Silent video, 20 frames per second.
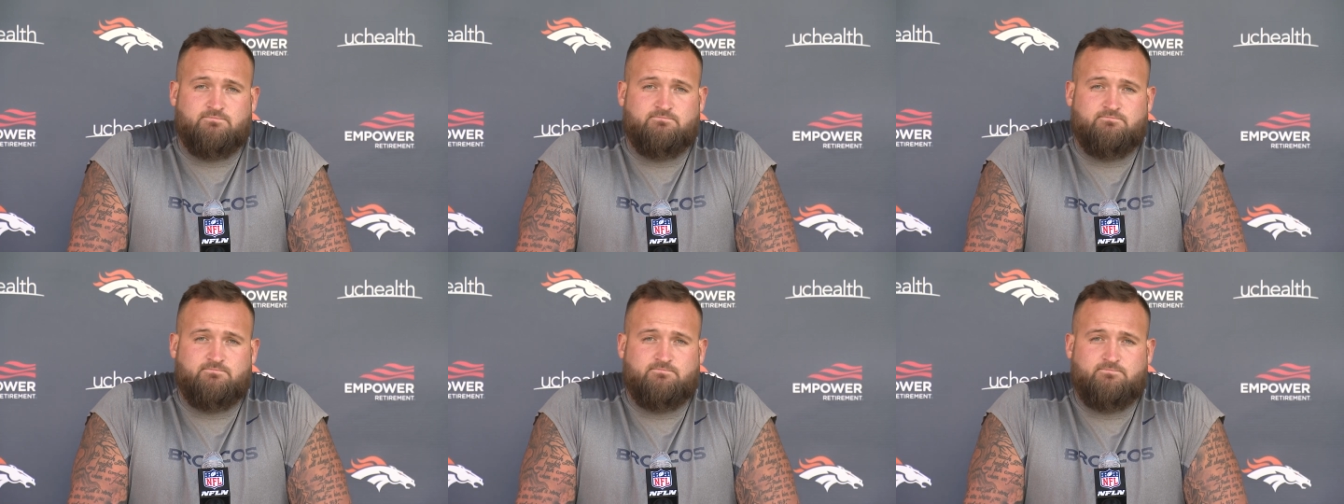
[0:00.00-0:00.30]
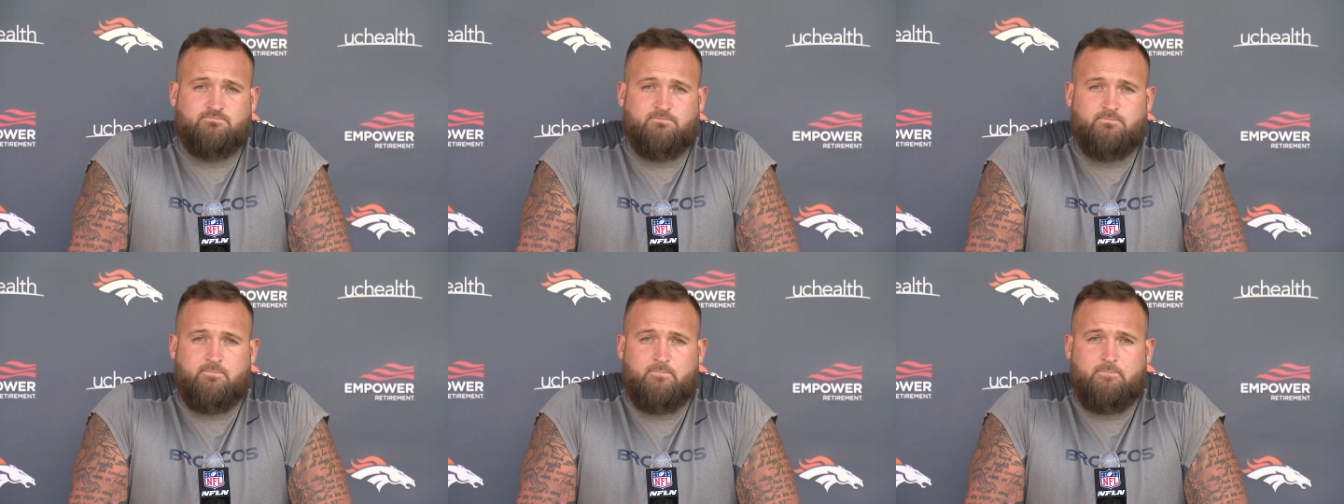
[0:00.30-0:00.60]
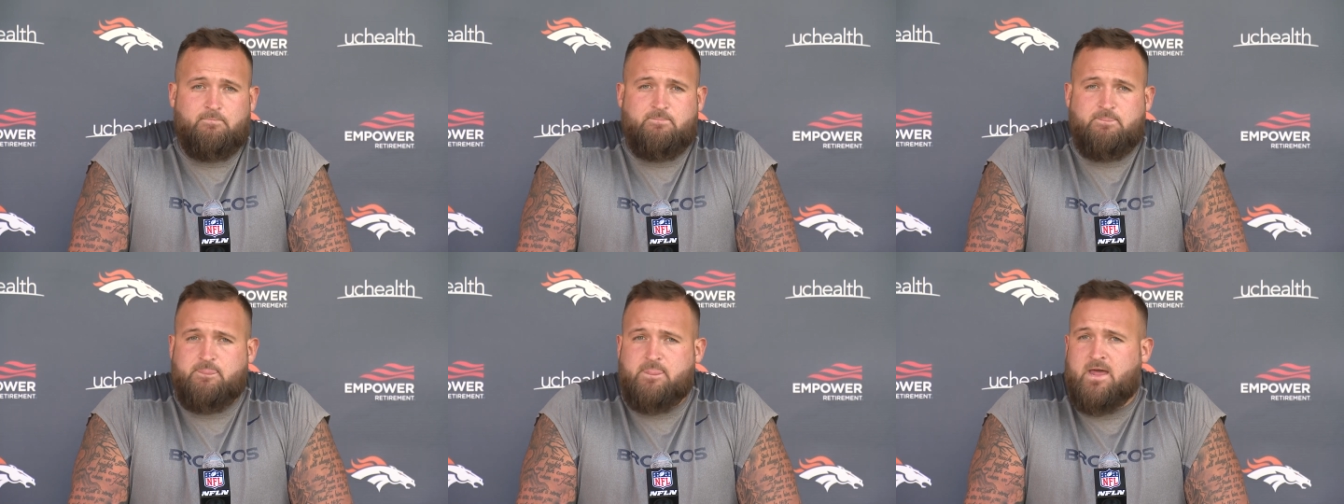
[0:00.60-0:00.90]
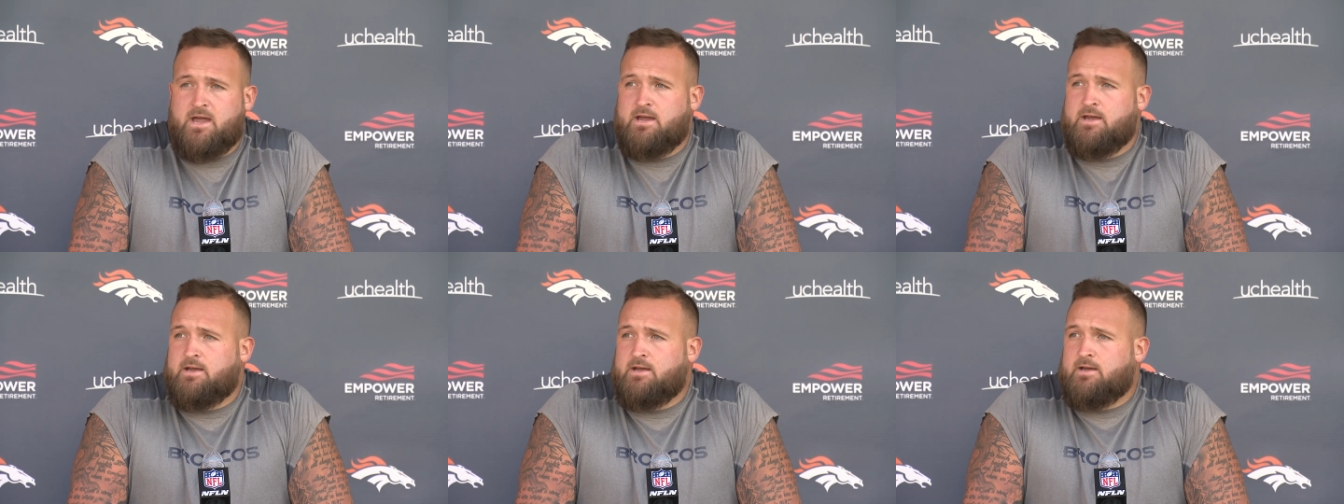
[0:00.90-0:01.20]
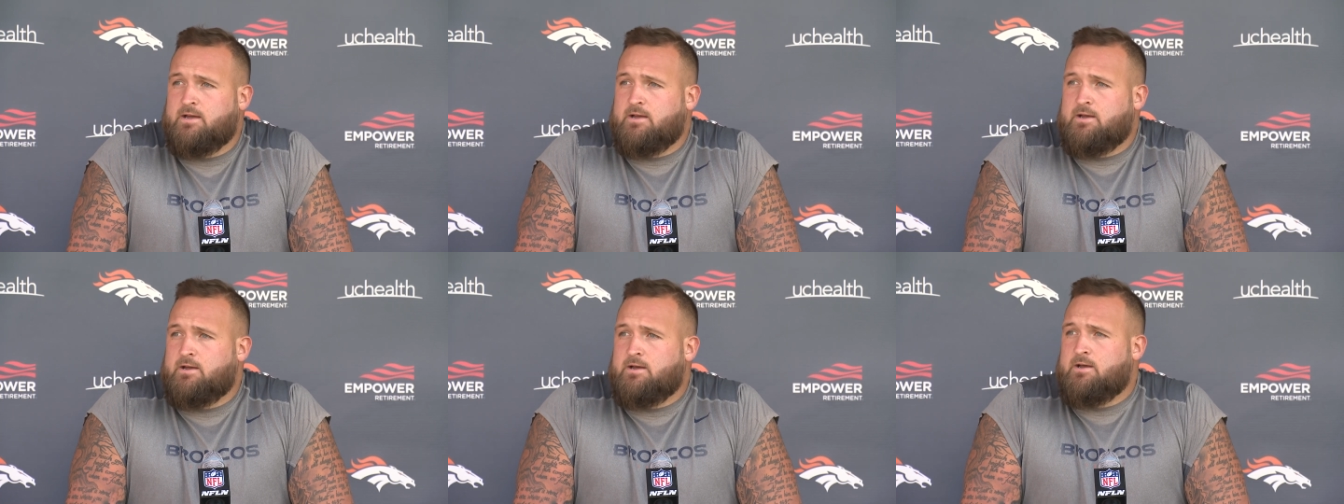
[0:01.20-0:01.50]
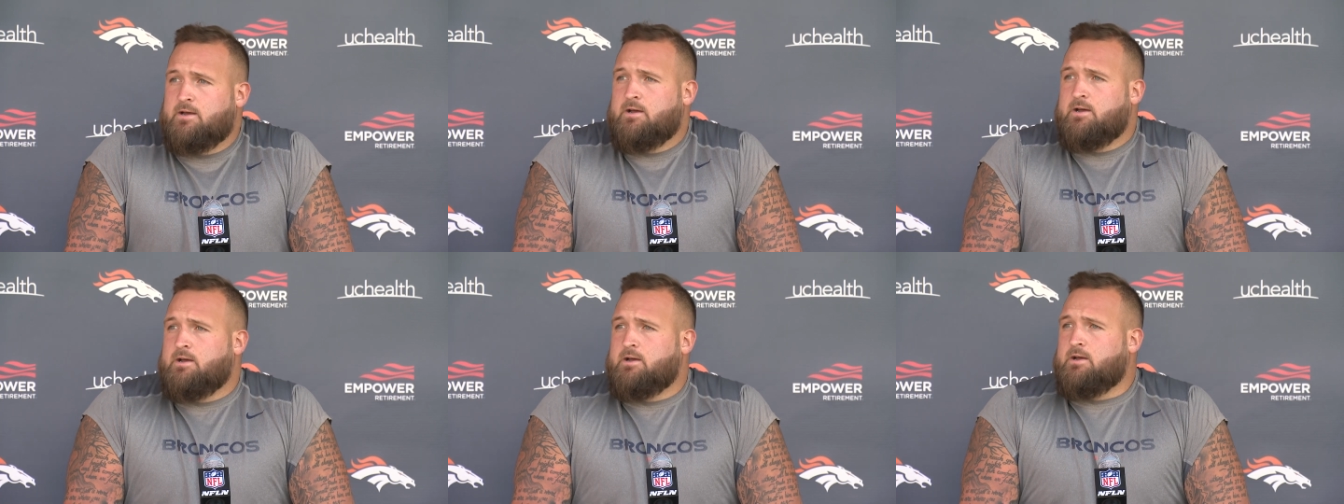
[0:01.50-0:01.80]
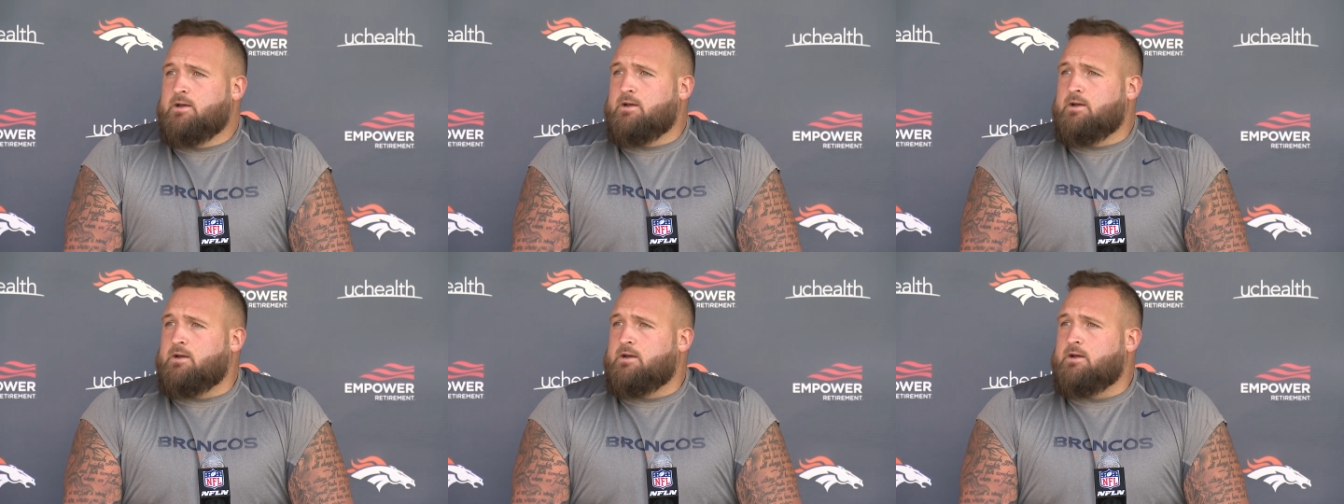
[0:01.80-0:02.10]
Dalton, what's the reaction in your room to losing
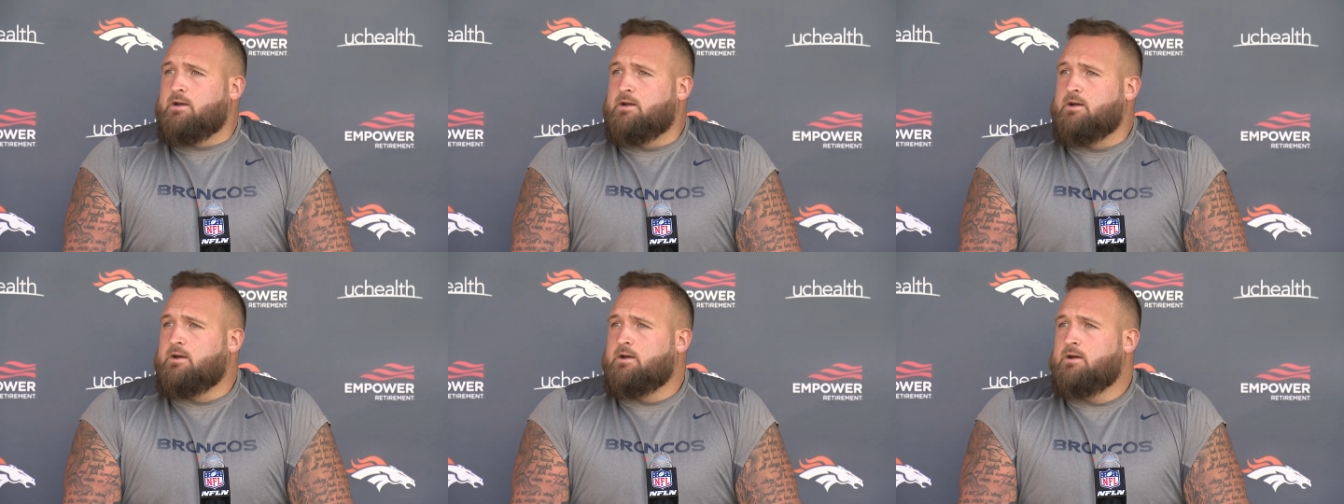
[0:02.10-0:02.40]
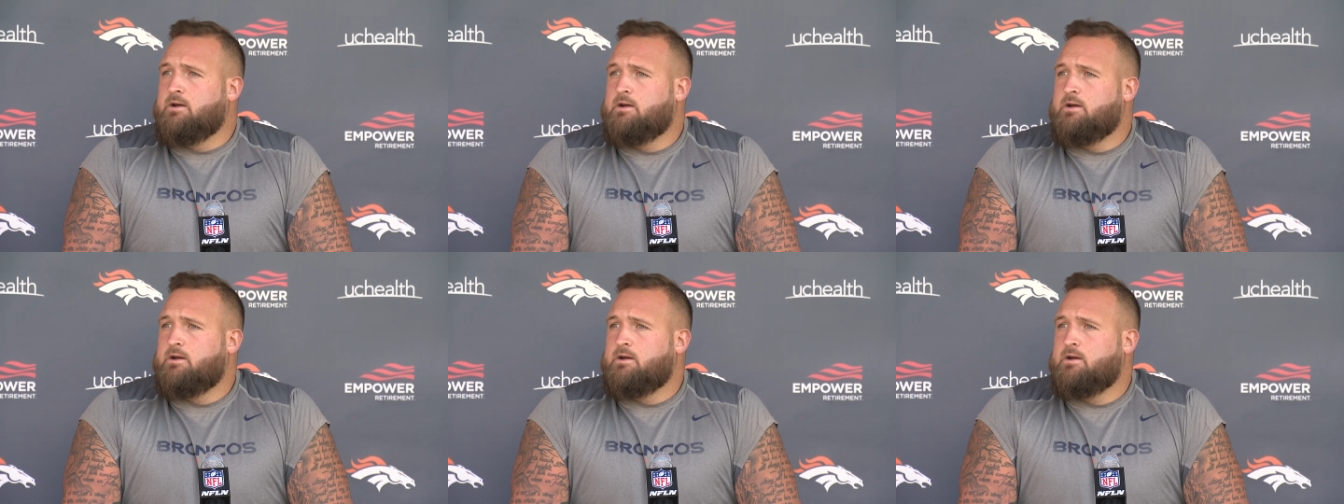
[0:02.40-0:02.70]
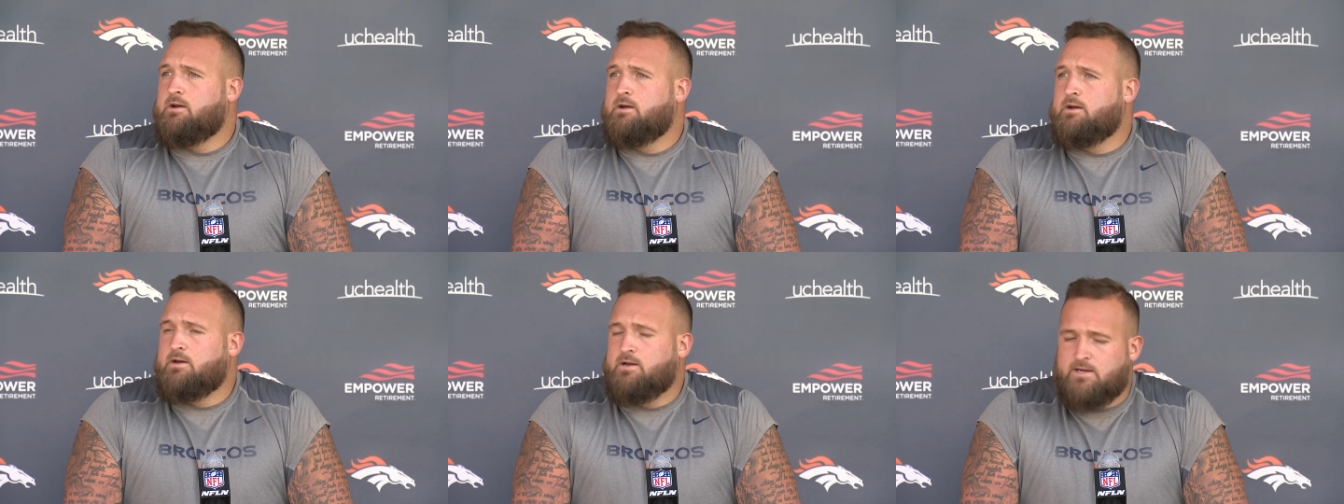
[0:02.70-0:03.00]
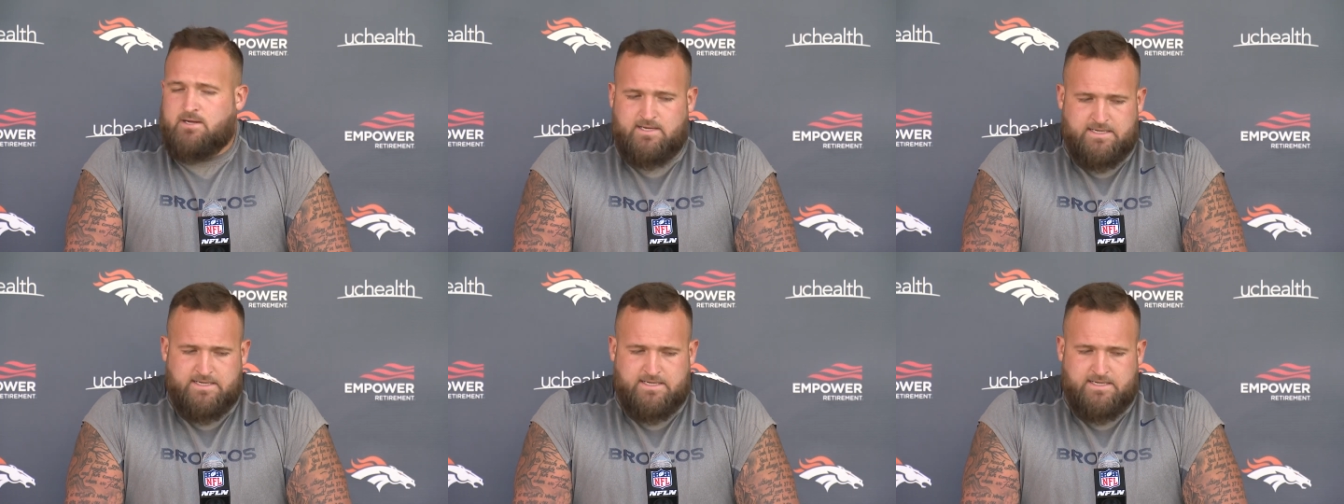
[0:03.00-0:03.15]
a guy like Graham Glasgow?